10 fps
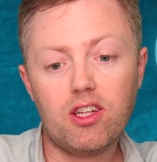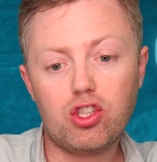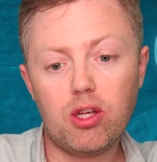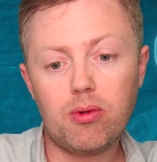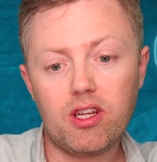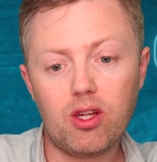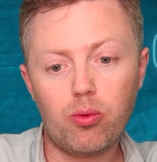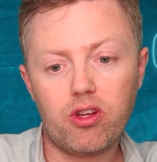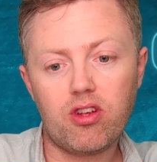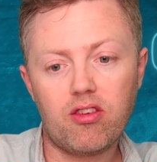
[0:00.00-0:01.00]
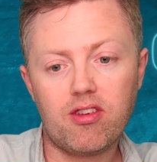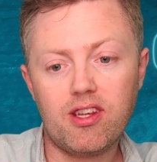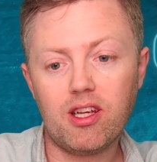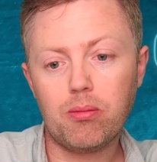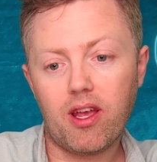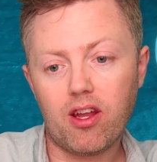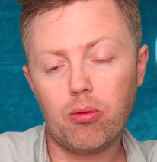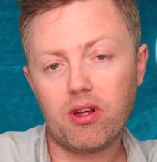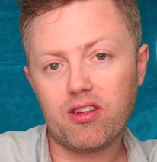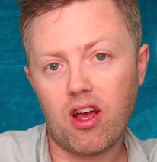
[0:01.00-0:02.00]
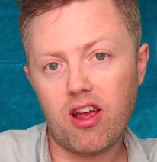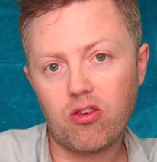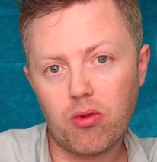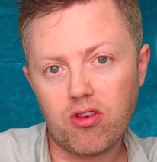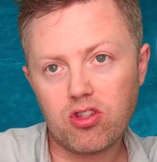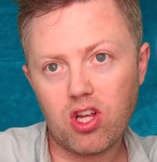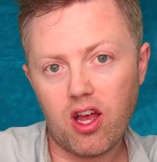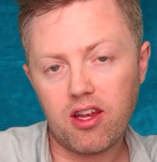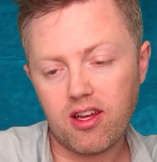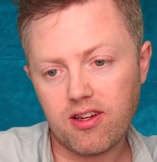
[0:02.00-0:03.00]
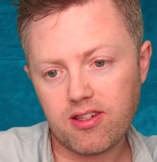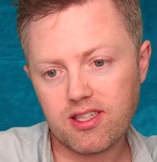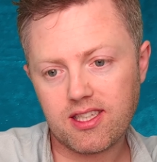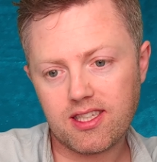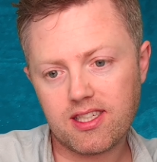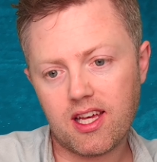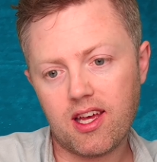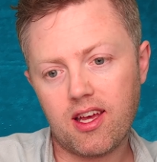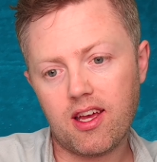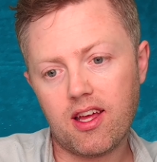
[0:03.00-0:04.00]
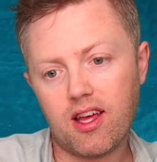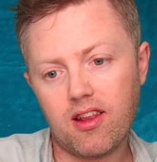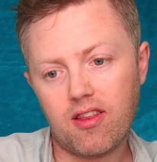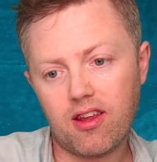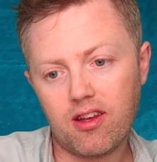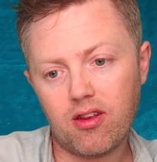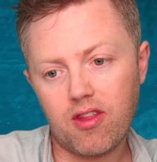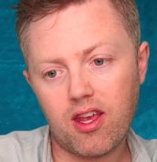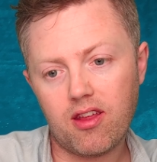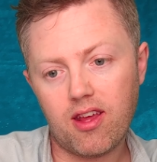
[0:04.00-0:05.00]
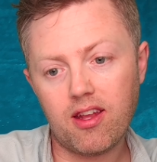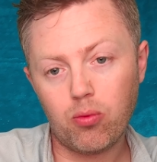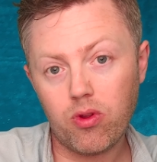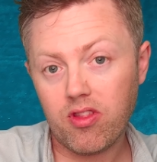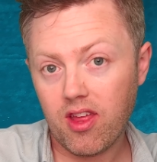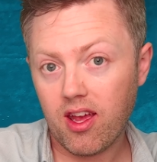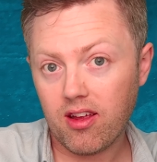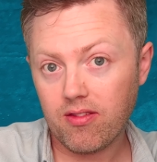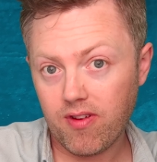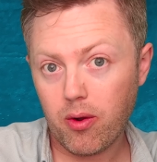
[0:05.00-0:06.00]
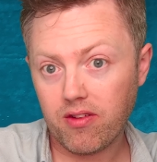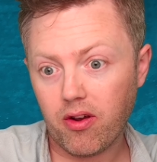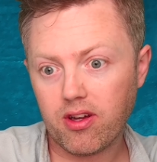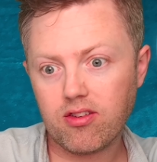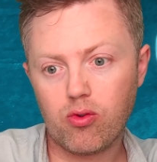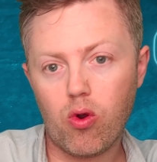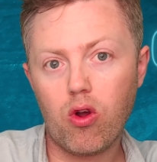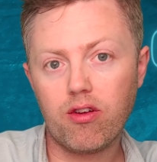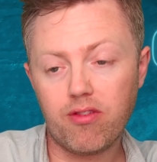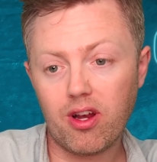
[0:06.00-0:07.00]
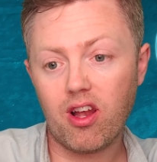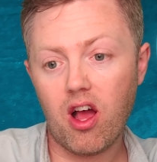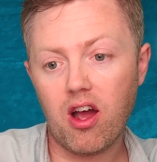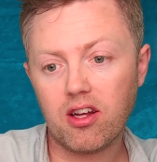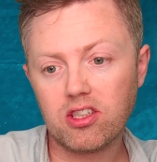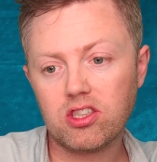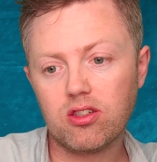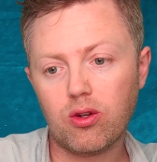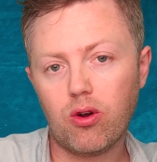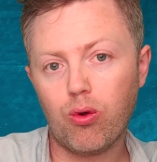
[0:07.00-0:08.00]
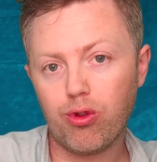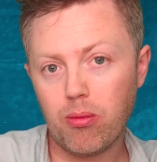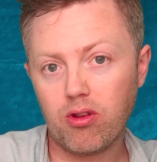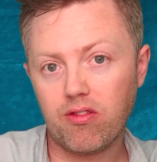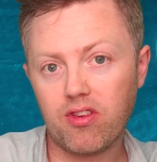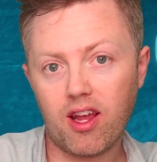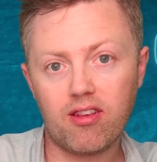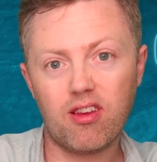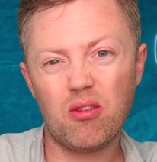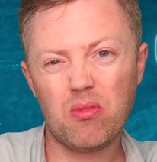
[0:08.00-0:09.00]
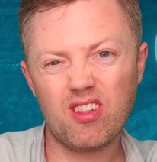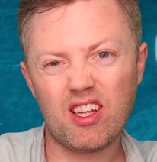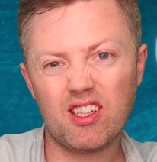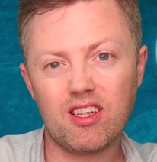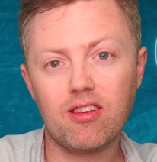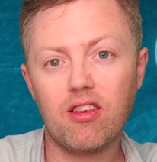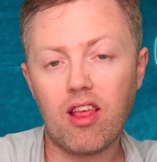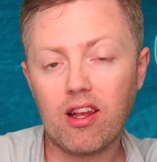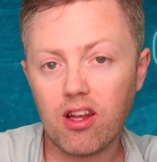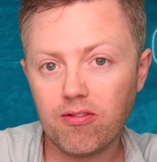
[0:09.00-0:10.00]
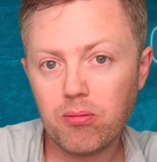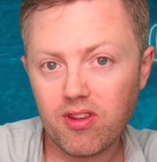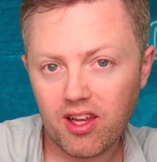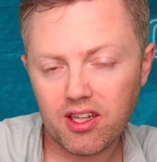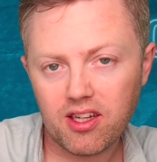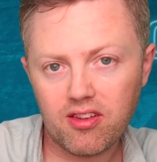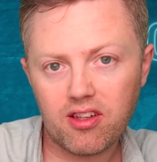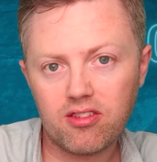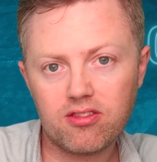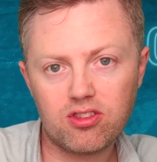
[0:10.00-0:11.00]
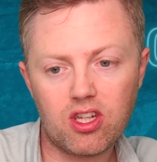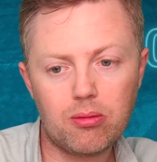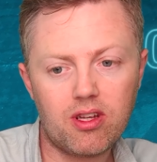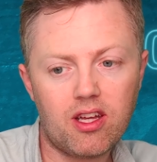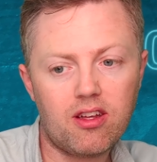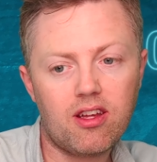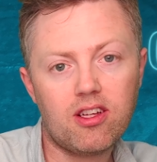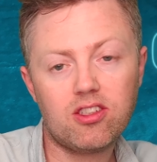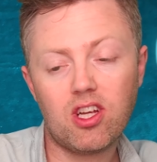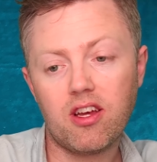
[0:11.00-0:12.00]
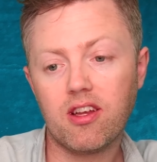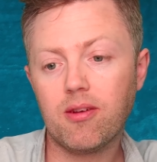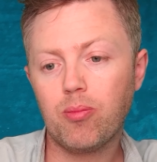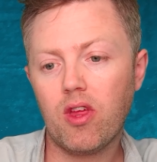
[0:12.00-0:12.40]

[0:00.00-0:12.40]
Germany, which has deep economic ties with China, uh, you know, they it, with their very very strong and very large automotive sector, Mercedes. They love Mercedes in Germany in uh, China.